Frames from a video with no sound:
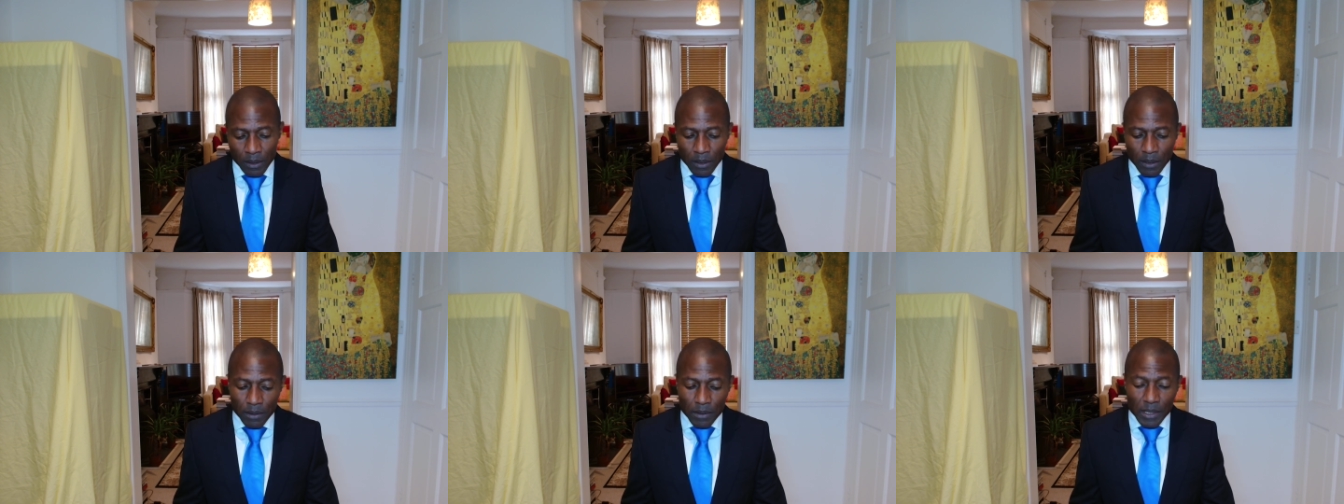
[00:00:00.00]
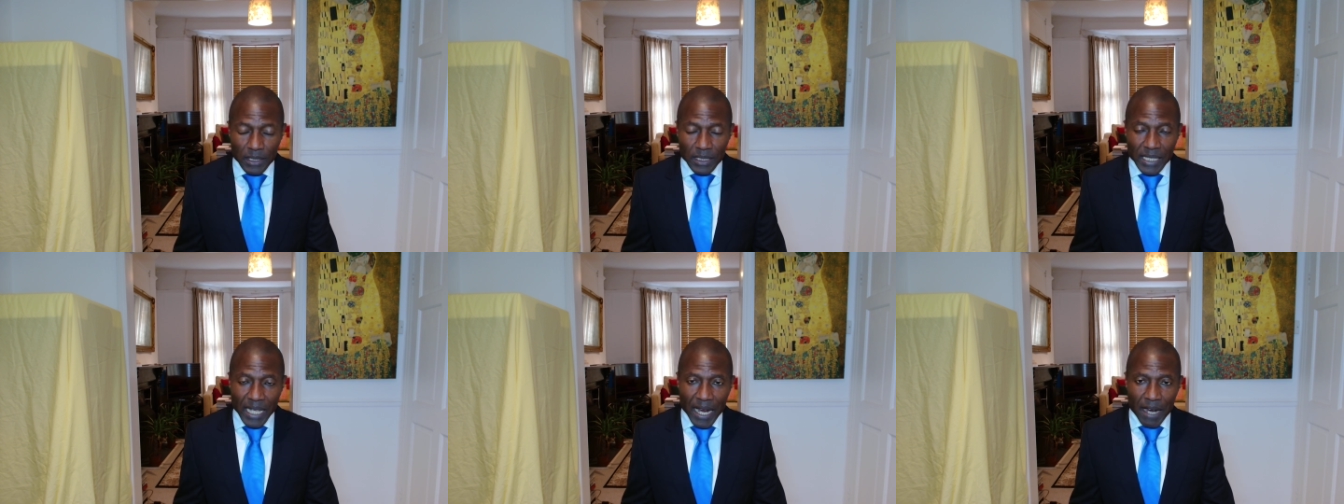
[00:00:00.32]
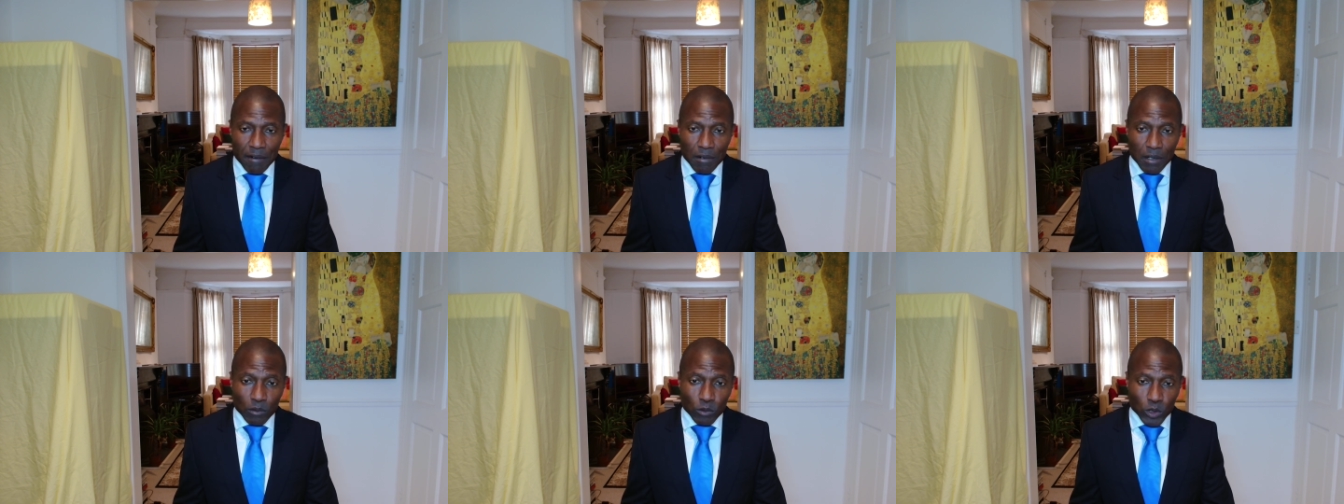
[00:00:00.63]
this
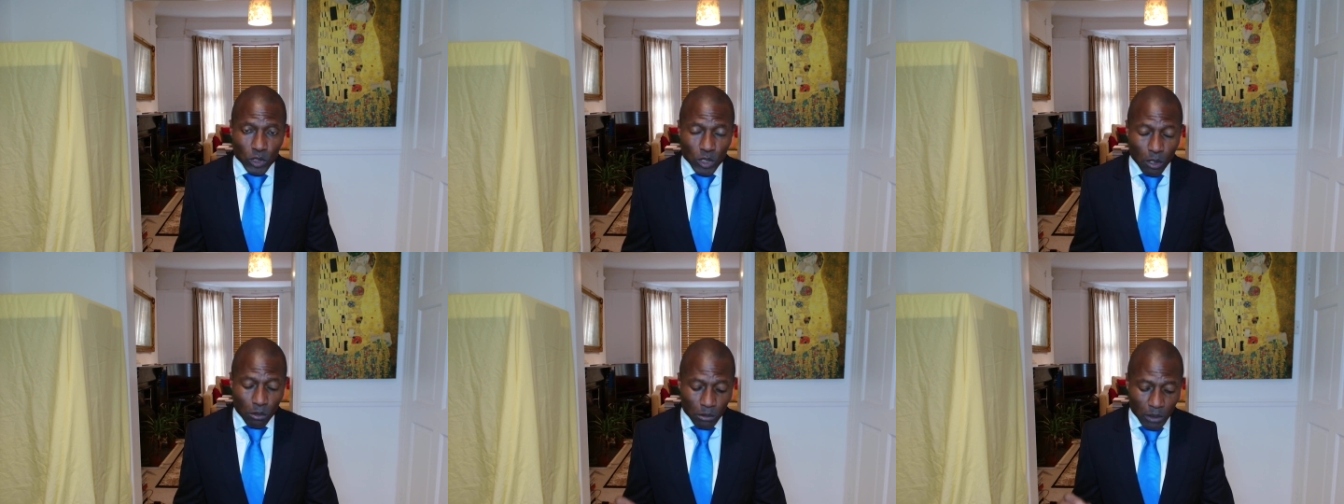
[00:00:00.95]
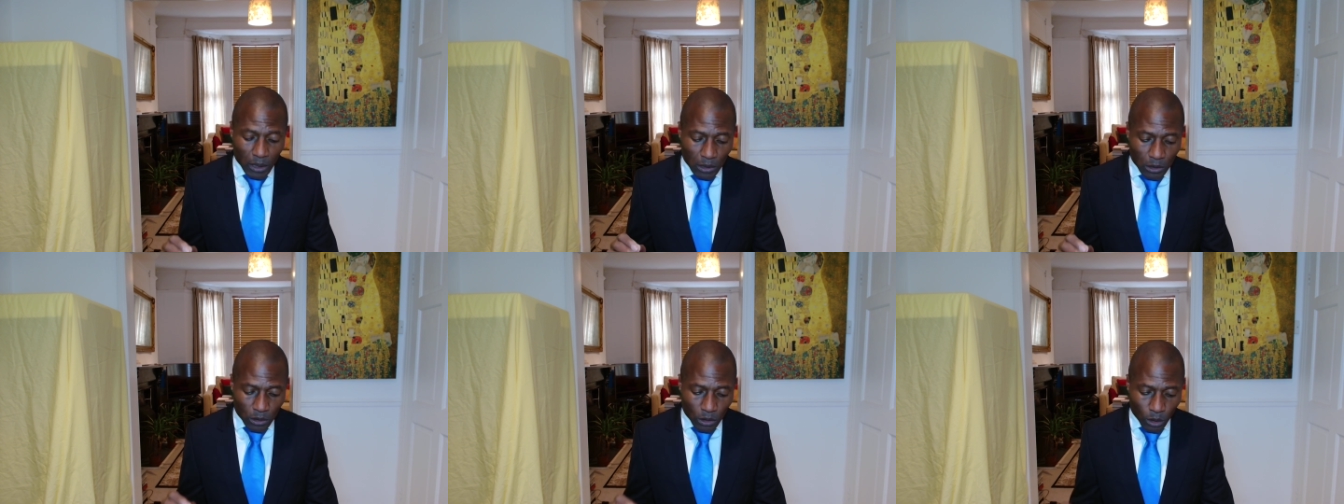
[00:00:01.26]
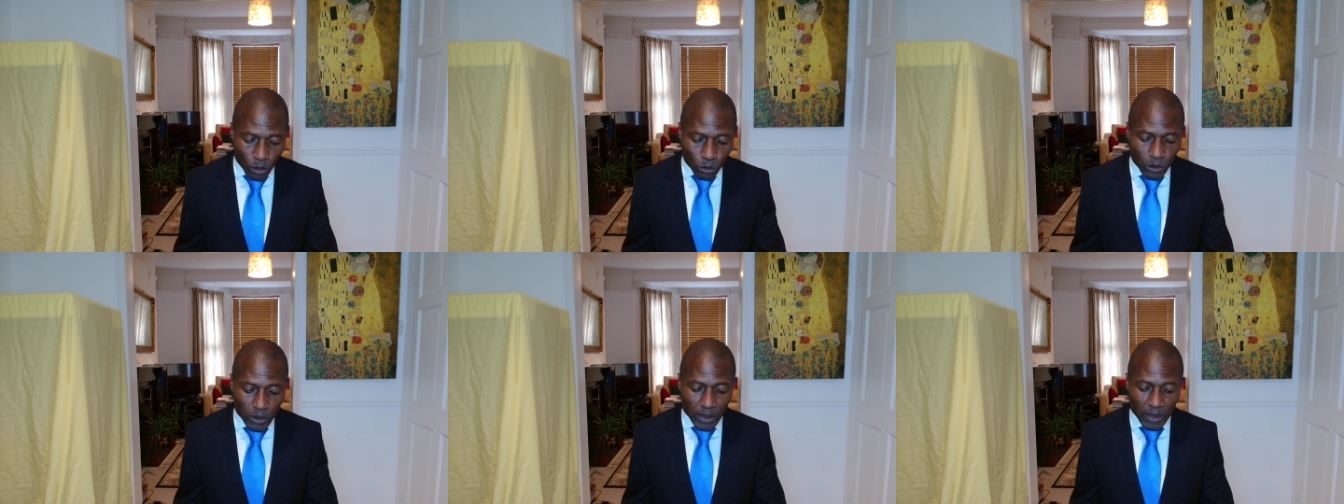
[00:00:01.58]
error was only
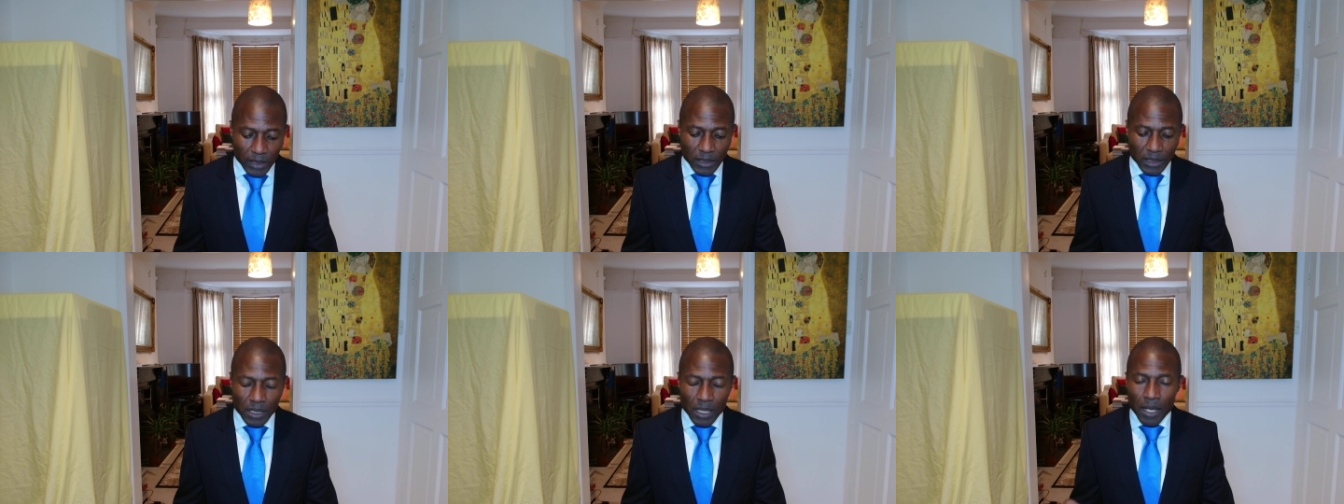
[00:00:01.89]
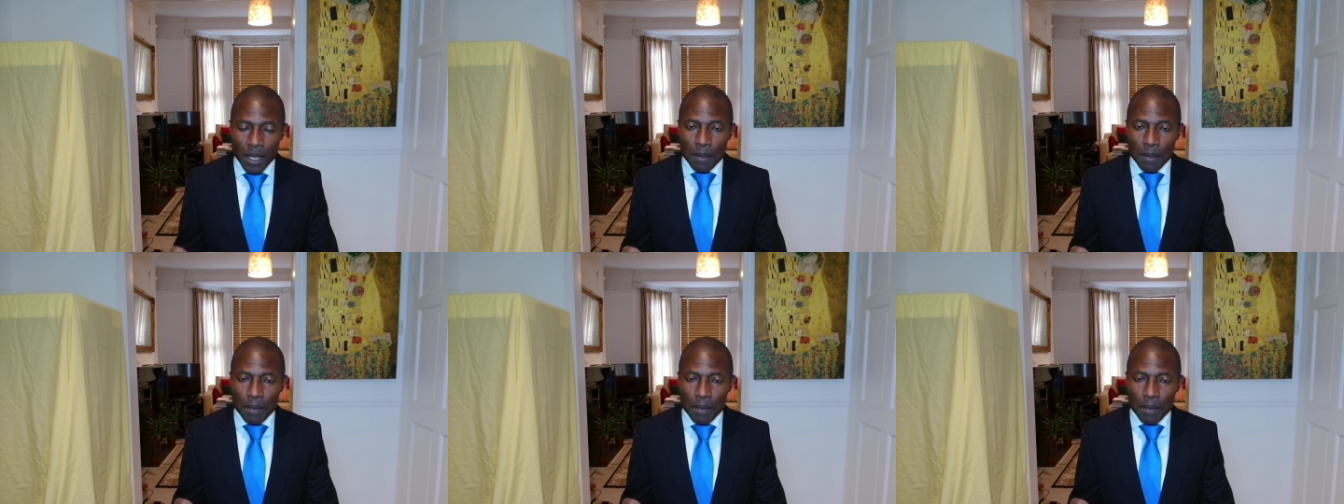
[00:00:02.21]
noticed